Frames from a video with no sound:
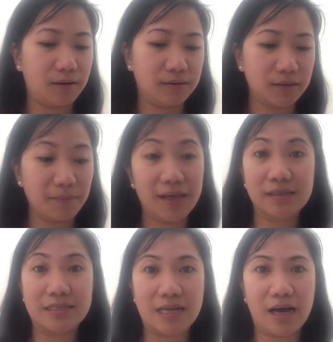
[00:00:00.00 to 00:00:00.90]
nagbenta
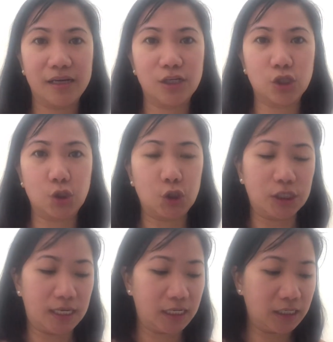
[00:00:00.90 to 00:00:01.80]
sa akin ito
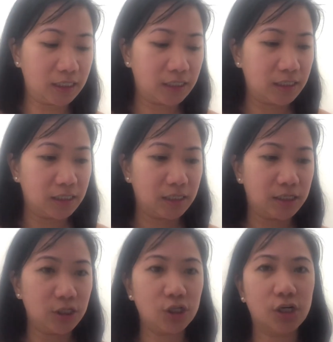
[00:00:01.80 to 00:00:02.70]
na
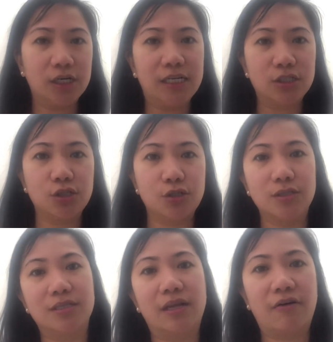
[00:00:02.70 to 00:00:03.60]
you don't need to use
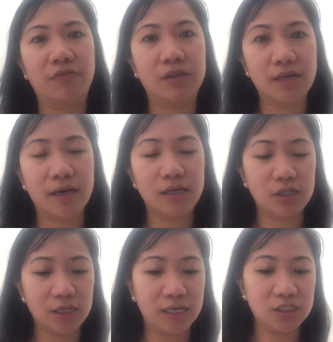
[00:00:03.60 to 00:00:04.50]
it every day.
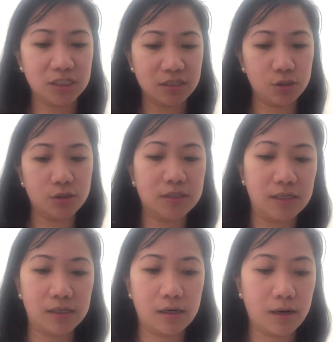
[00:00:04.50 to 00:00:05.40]
You can just use
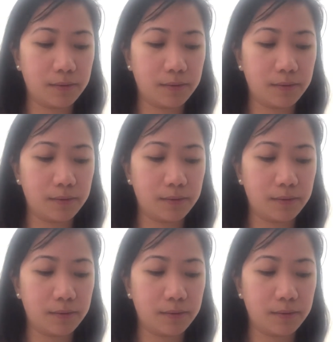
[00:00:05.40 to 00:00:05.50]
it